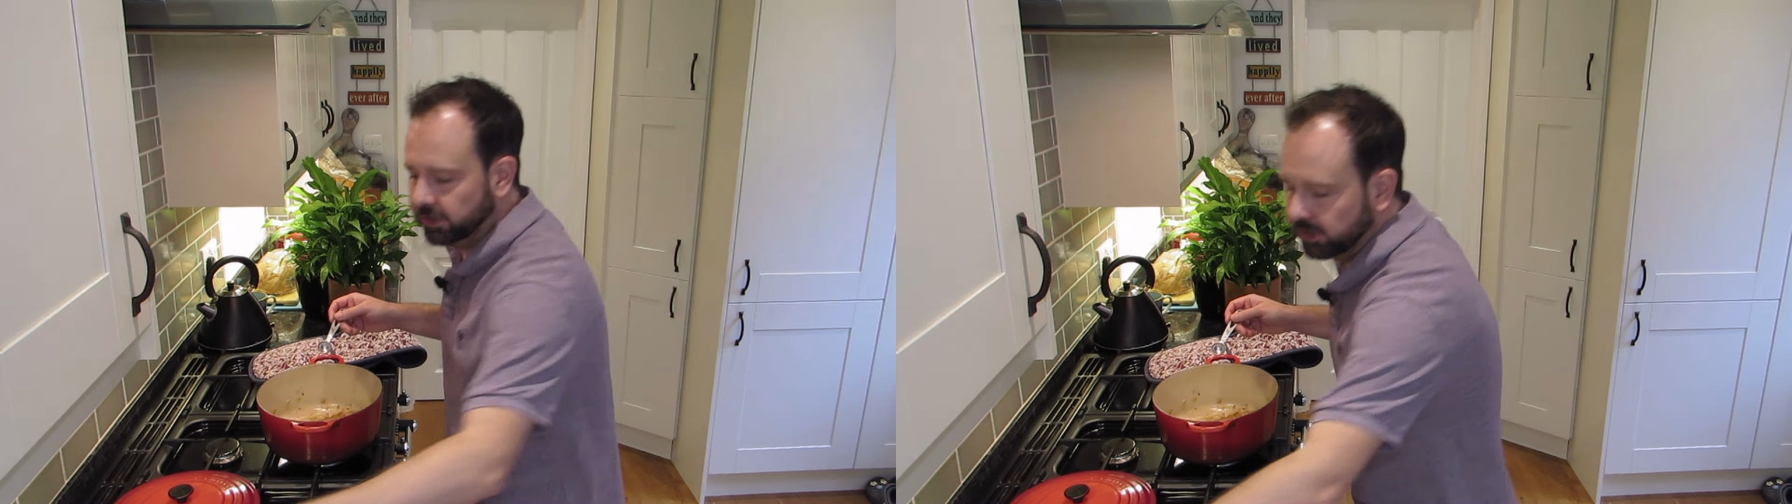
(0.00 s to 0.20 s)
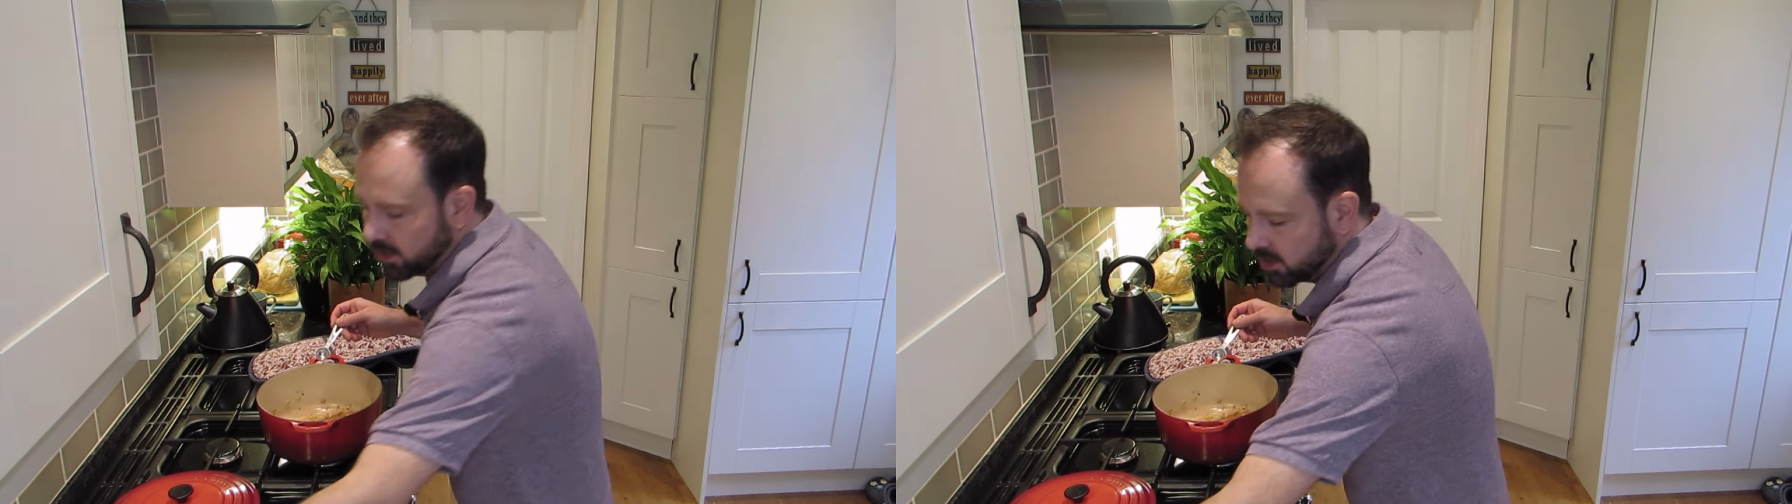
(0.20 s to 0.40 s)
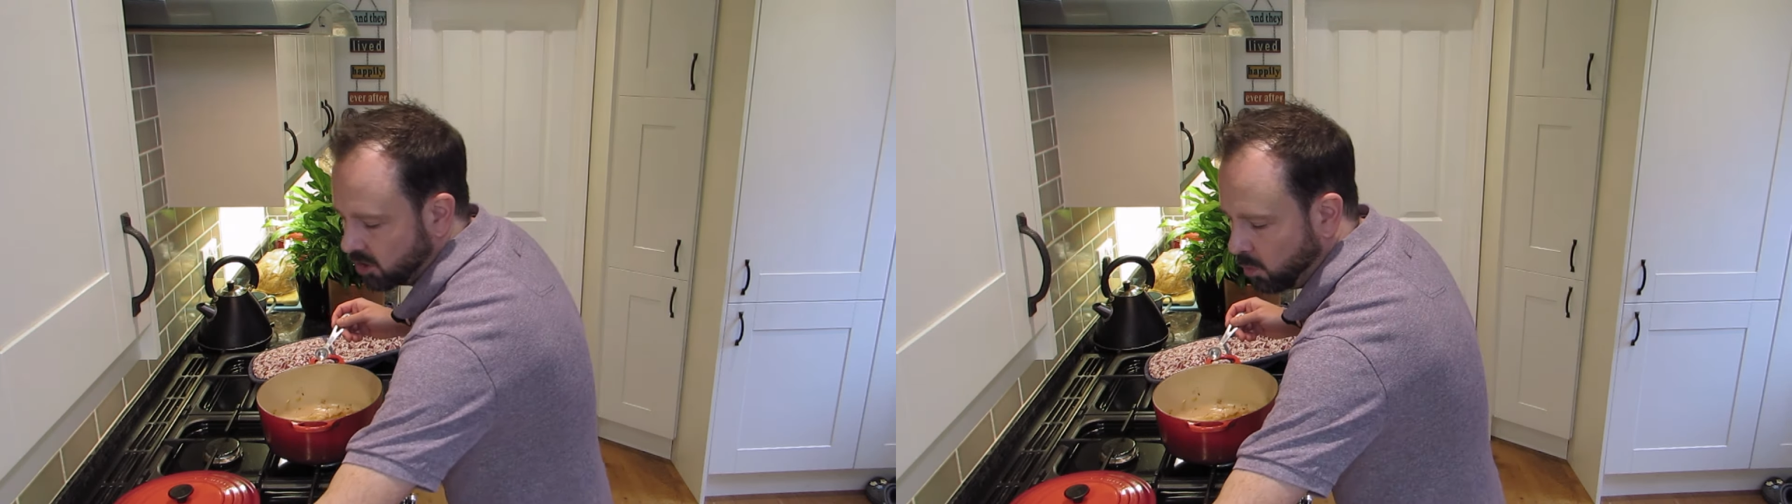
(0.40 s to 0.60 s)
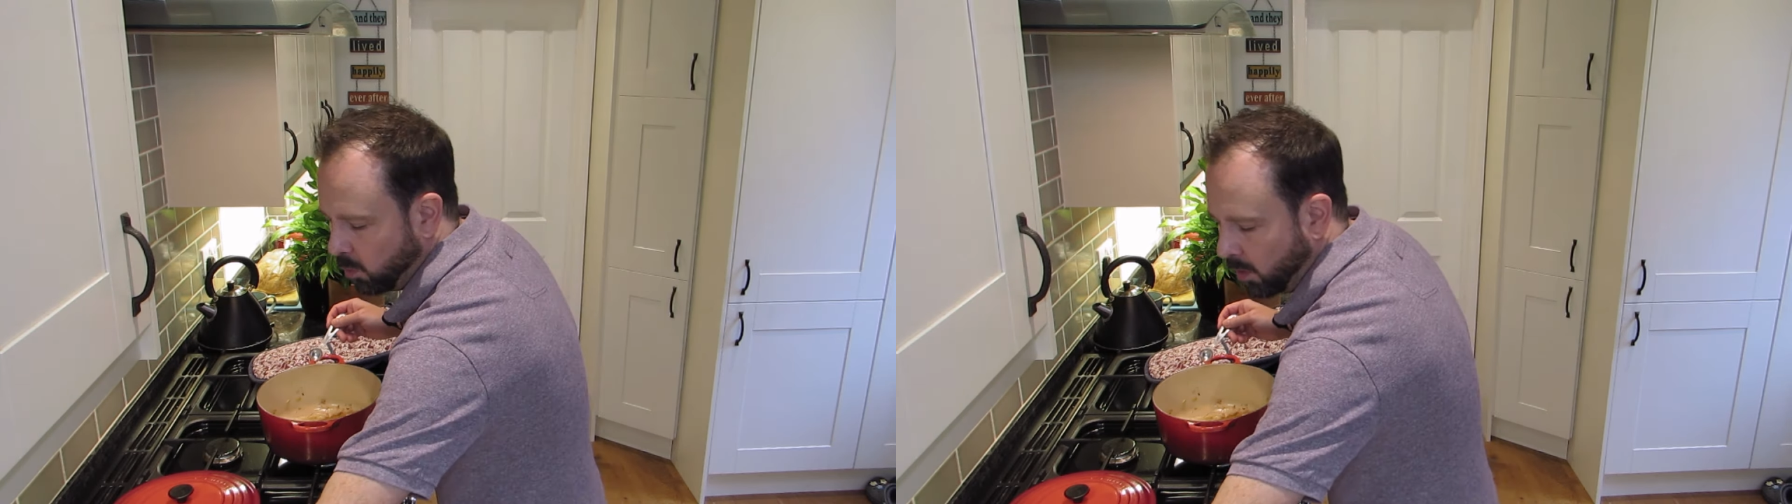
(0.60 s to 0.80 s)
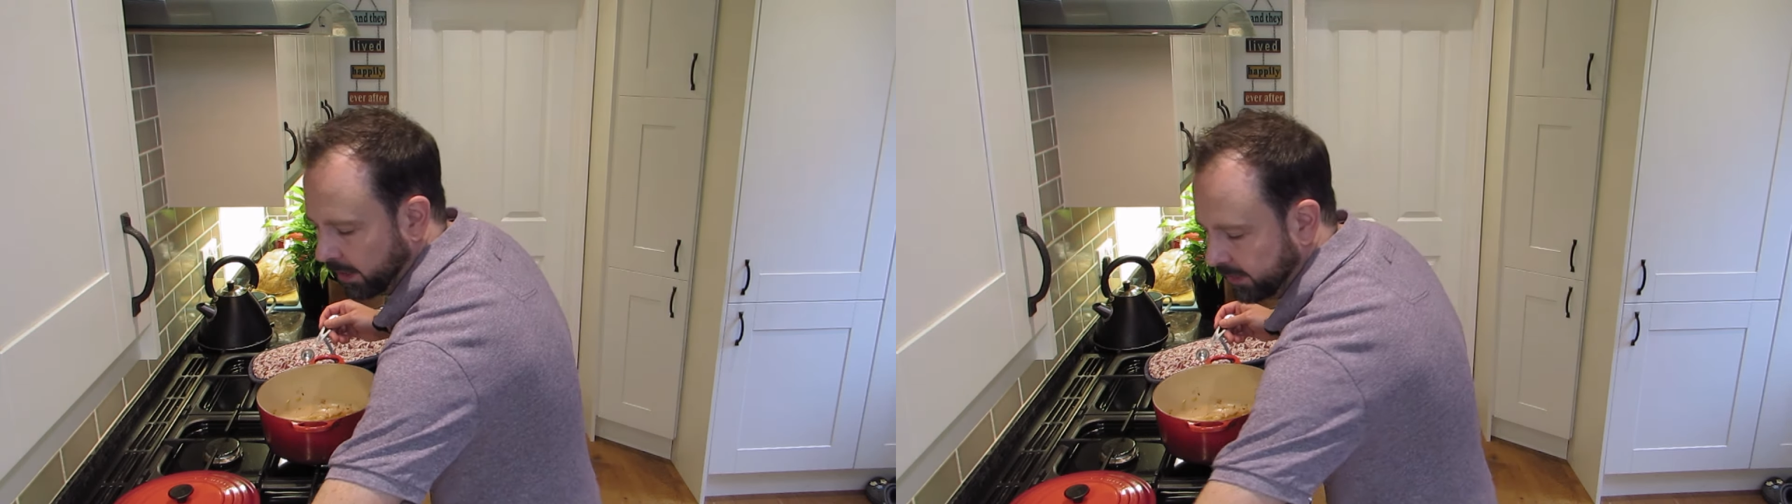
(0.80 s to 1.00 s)
just
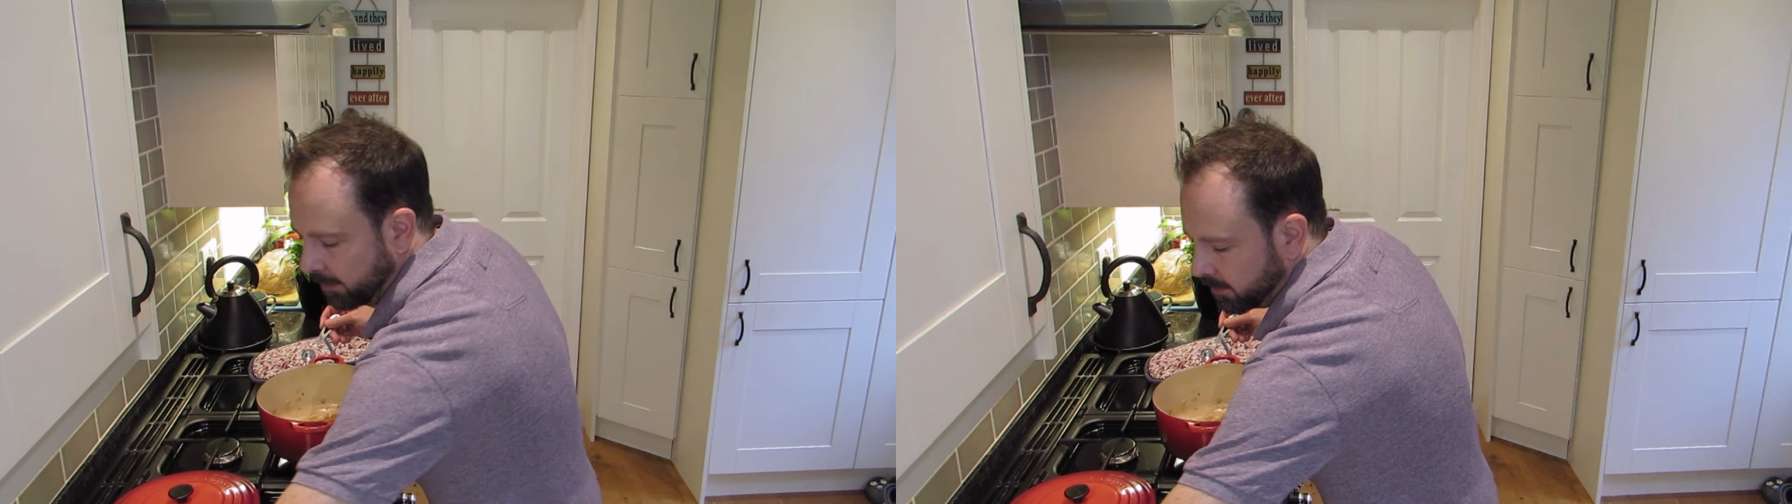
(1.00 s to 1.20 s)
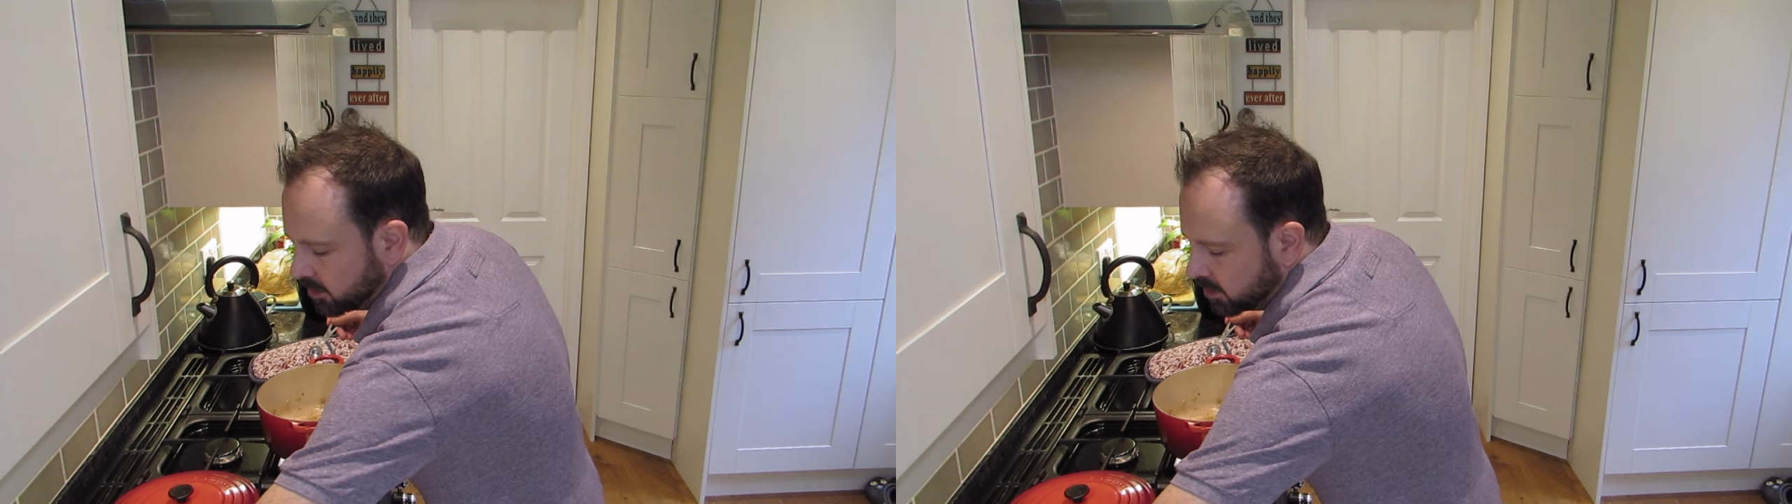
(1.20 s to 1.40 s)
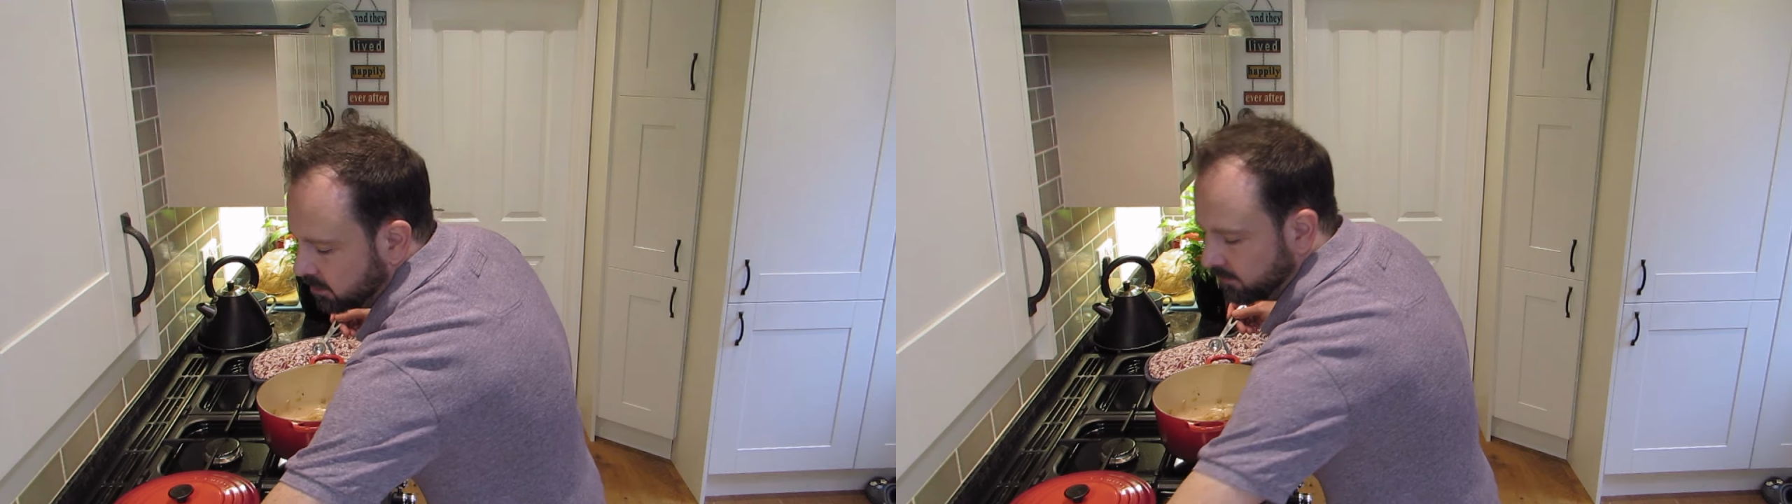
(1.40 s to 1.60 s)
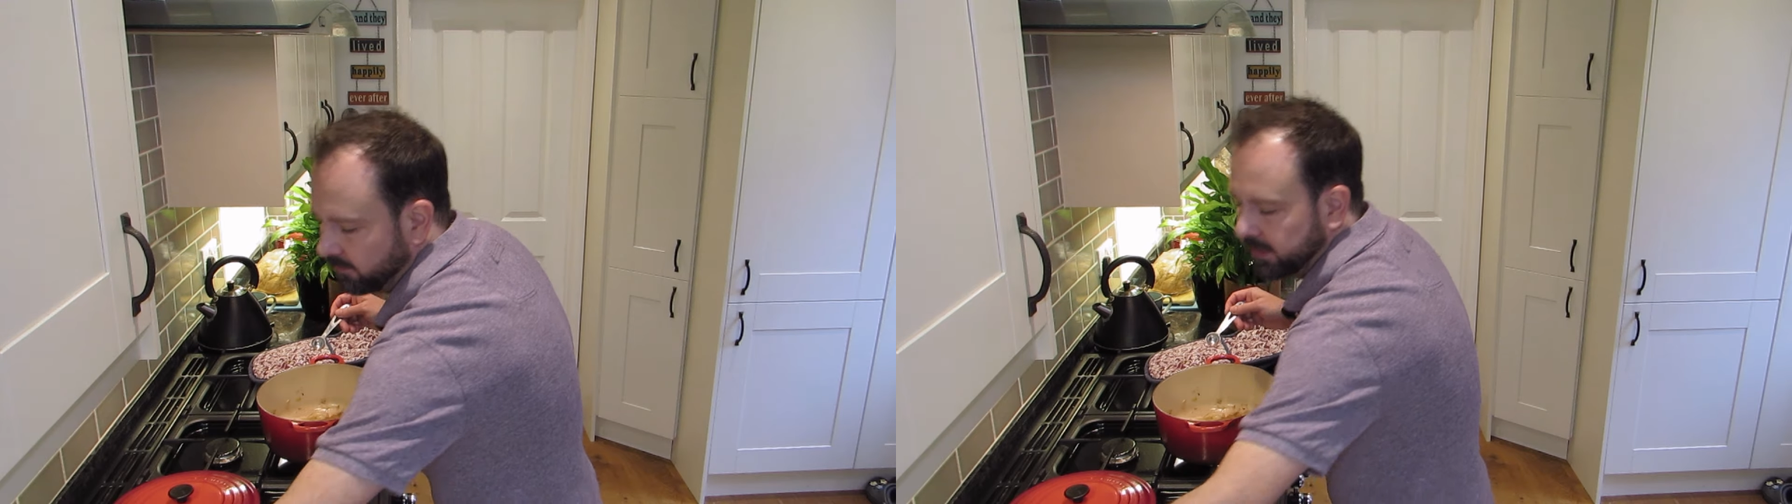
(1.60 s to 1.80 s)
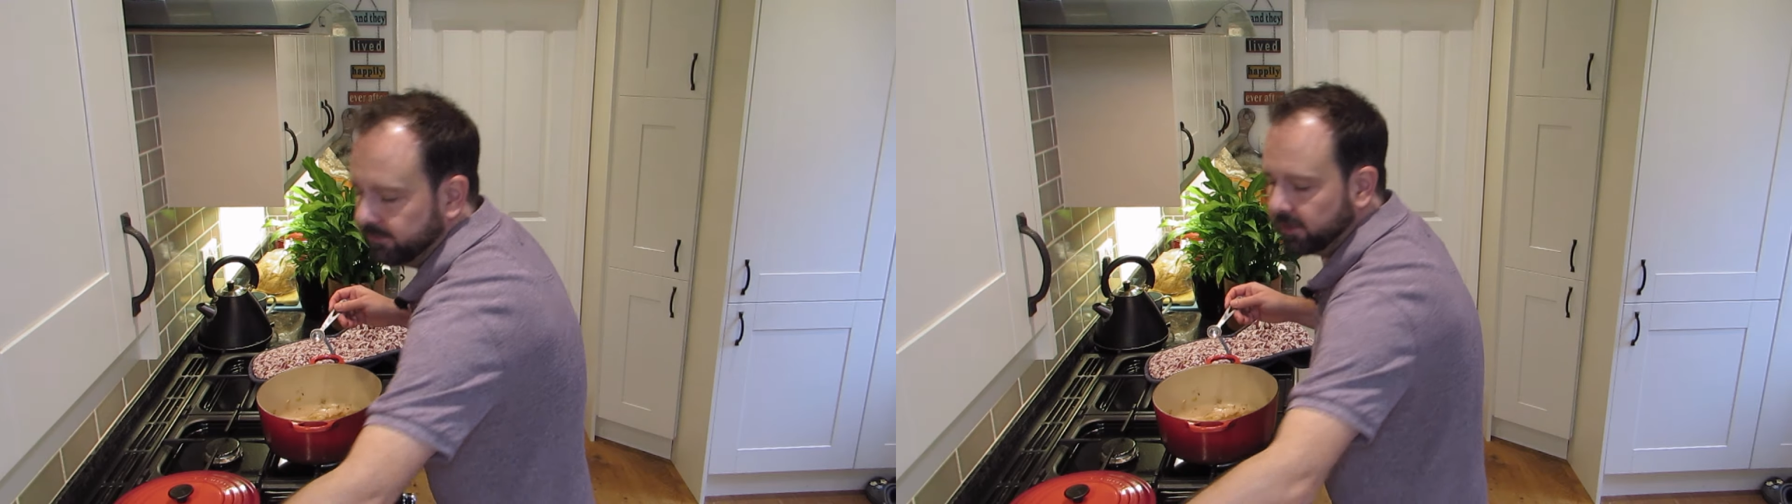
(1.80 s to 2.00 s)
quite that much
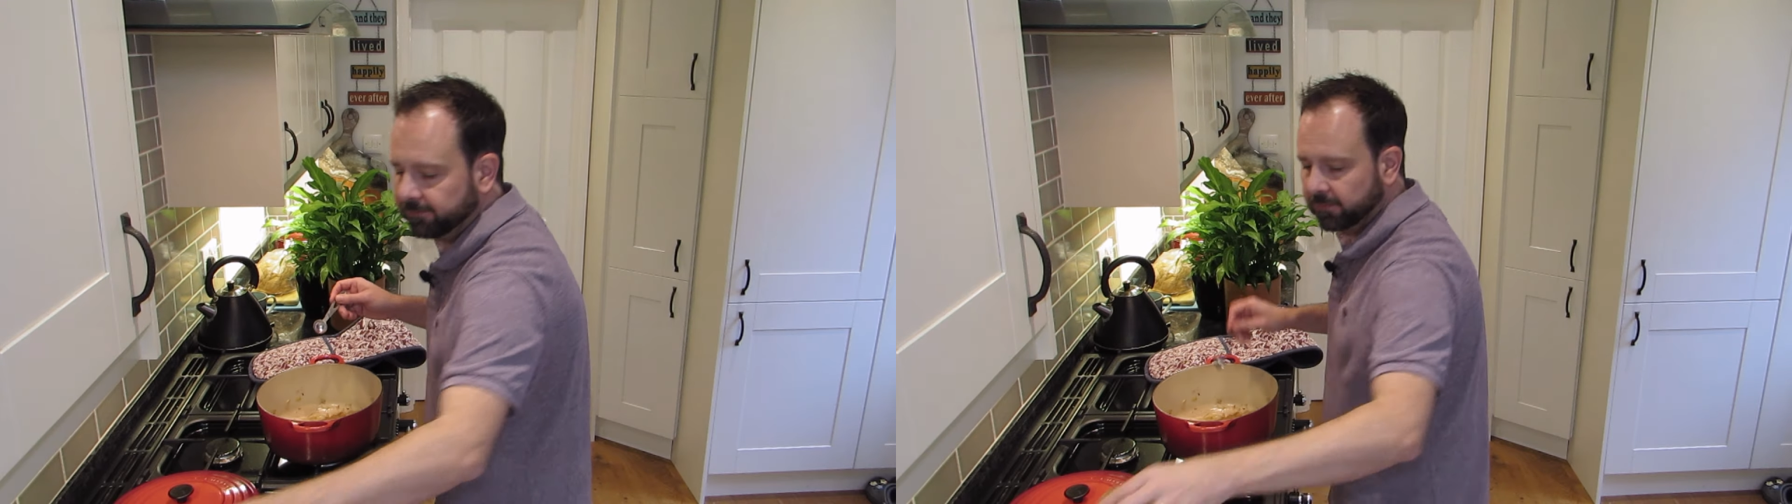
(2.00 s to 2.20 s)
flavour.